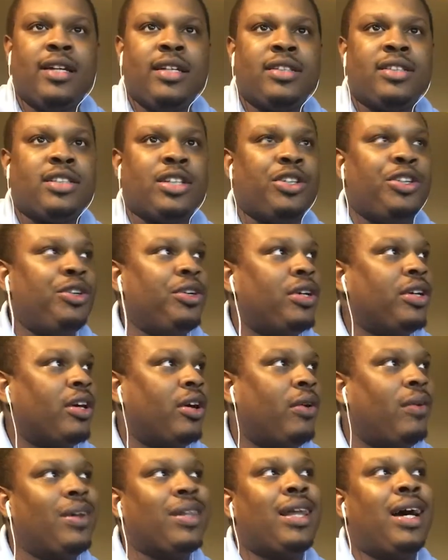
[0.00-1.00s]
So you can
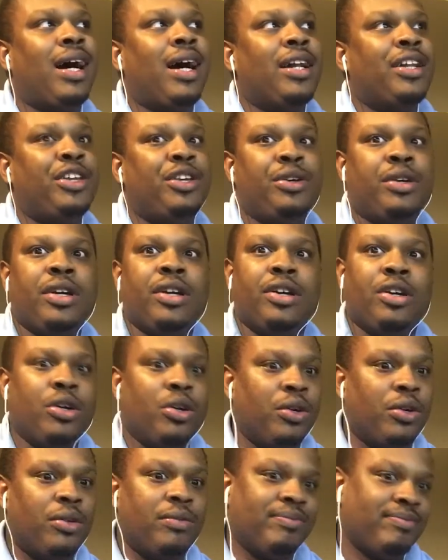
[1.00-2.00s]
go online and you can
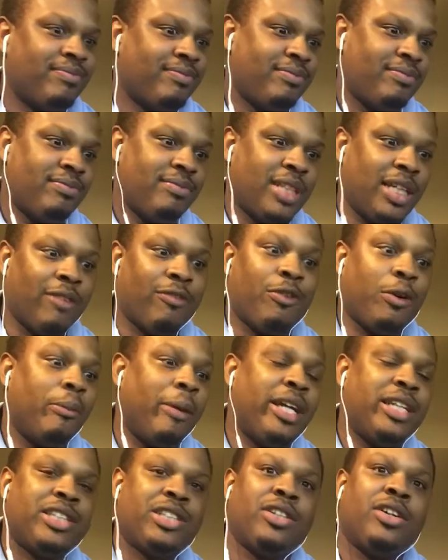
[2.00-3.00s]
Google
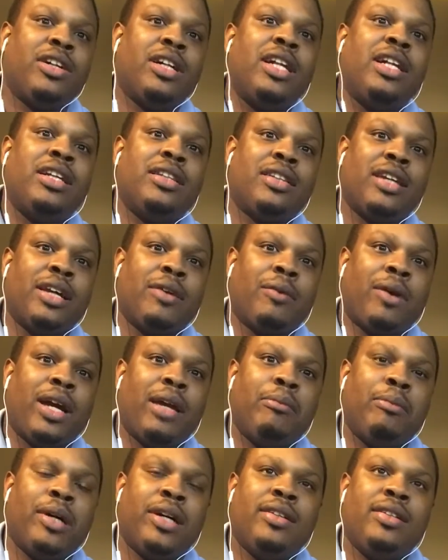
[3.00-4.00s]
information on anything,
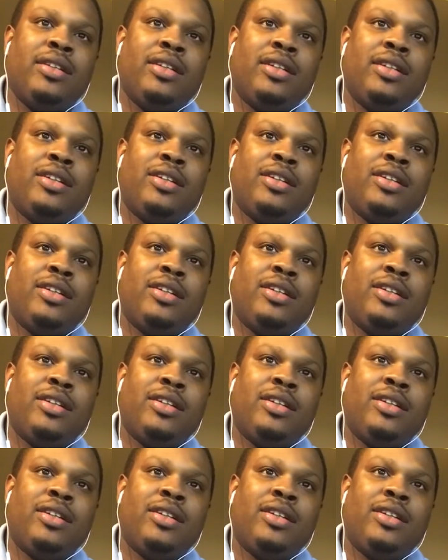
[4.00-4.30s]
right? But